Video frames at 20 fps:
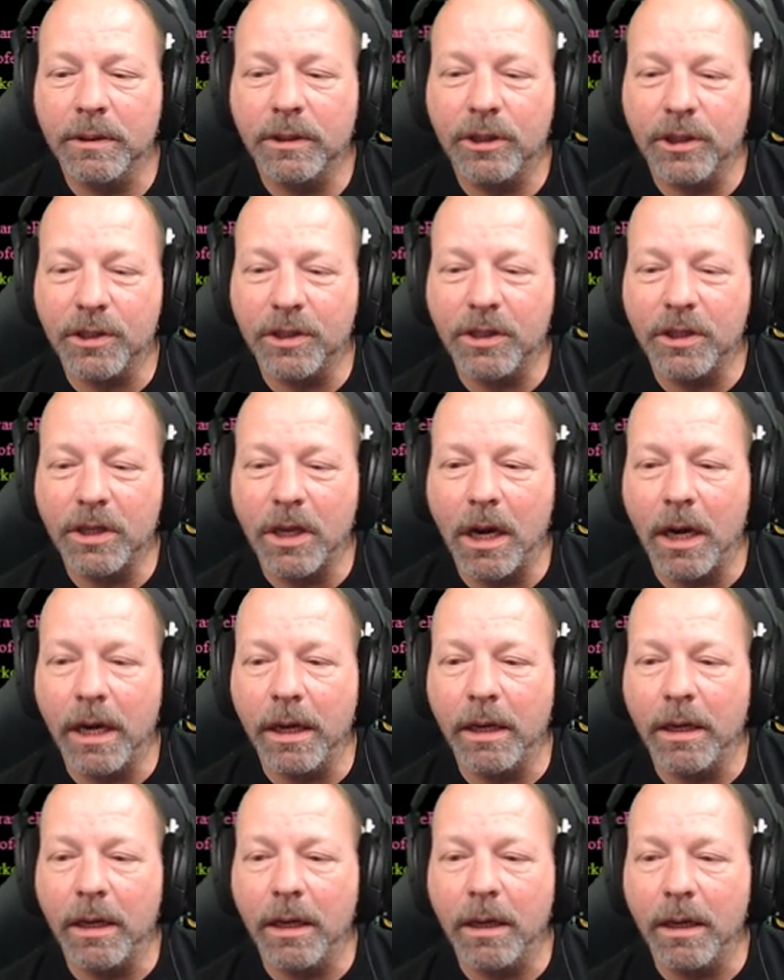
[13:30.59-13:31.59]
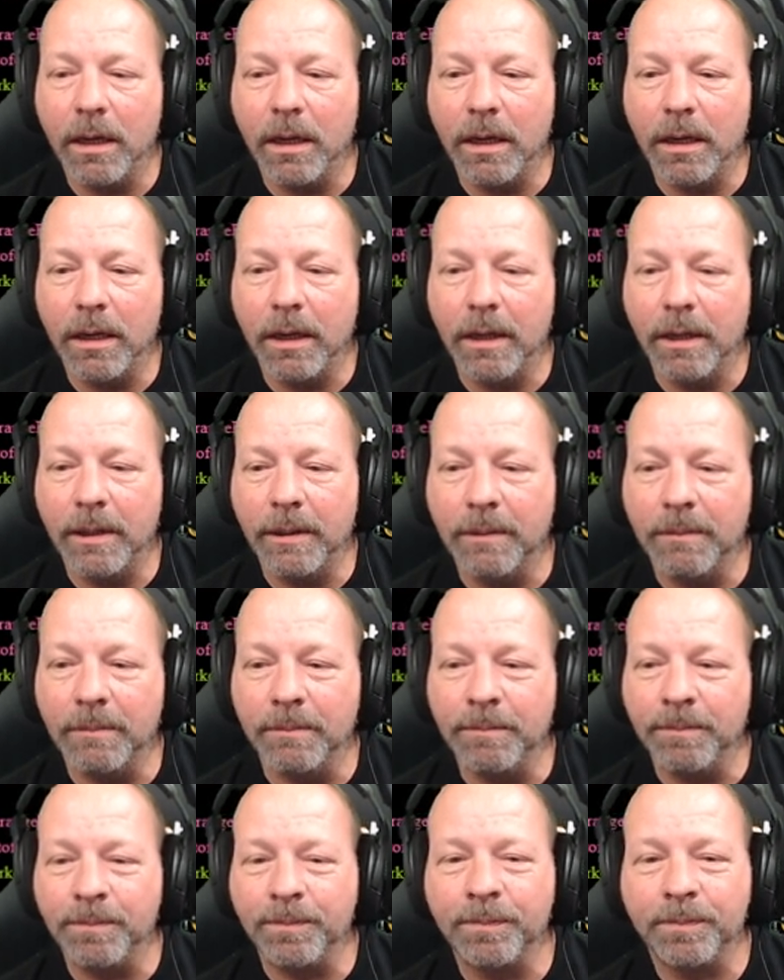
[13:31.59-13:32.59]
just not
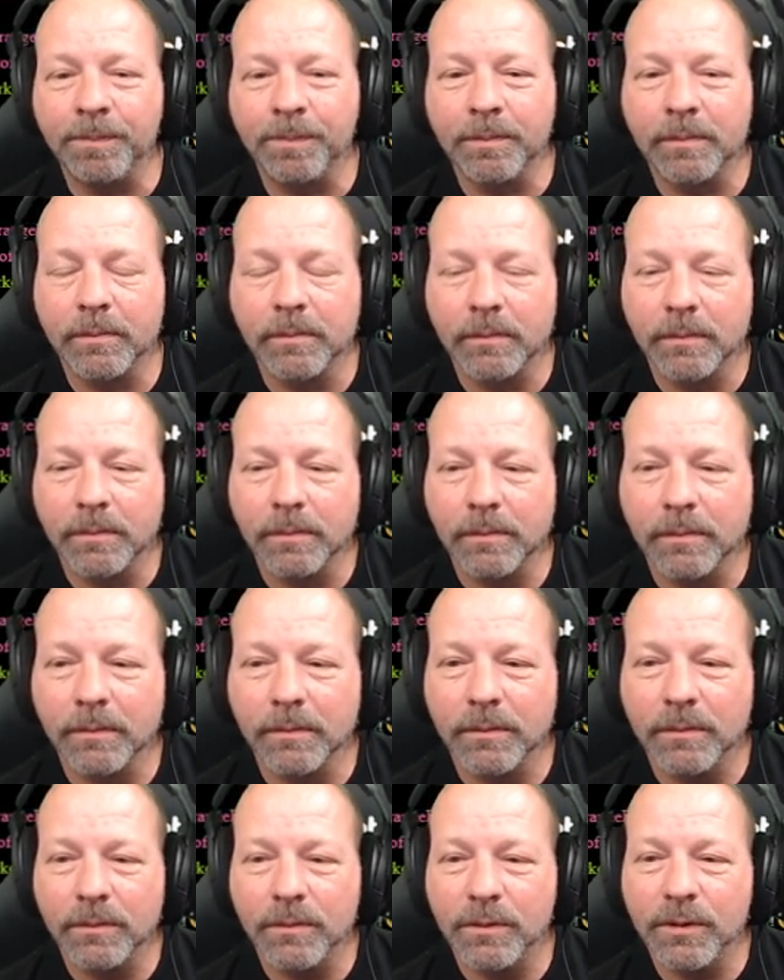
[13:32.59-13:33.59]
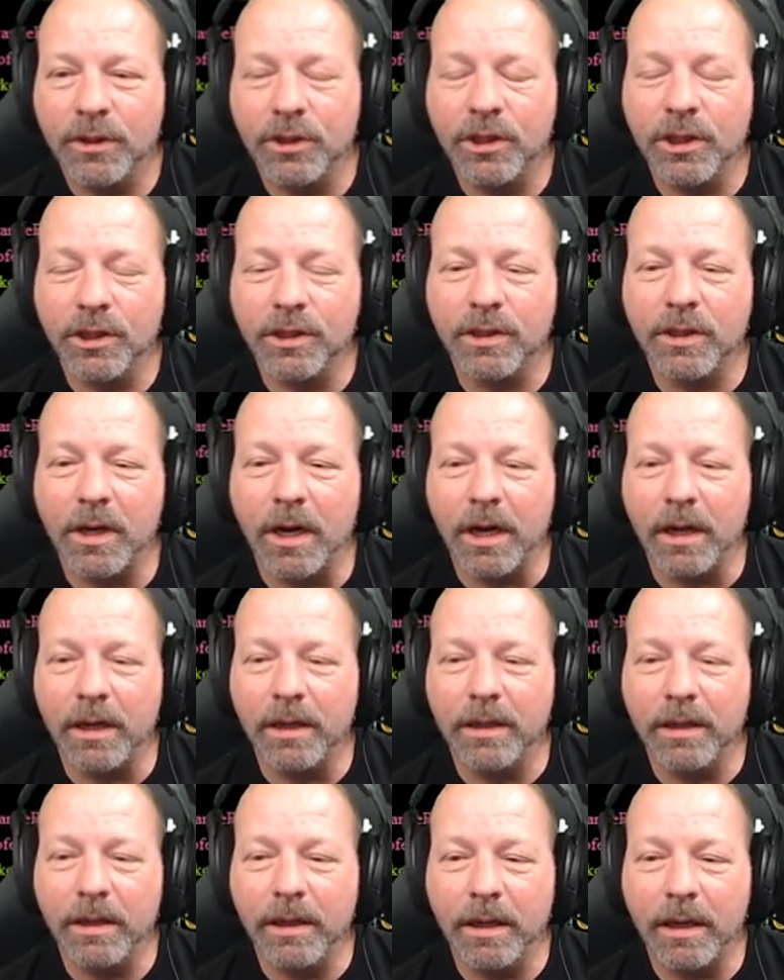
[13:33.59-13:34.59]
um, just not
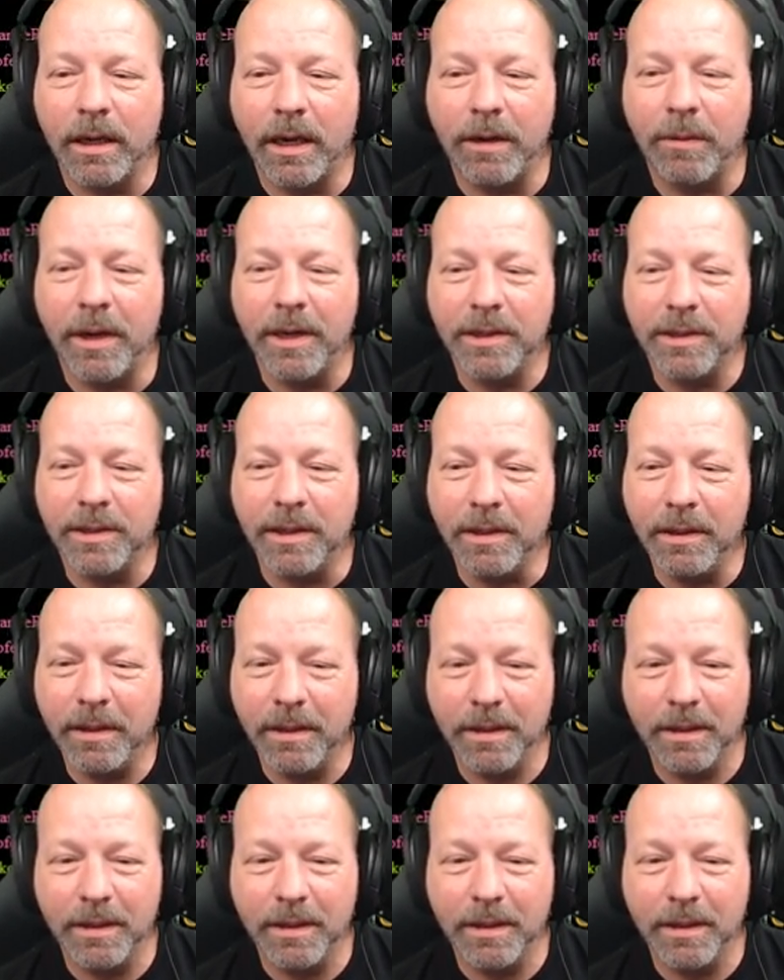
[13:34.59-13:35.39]
in iRacing.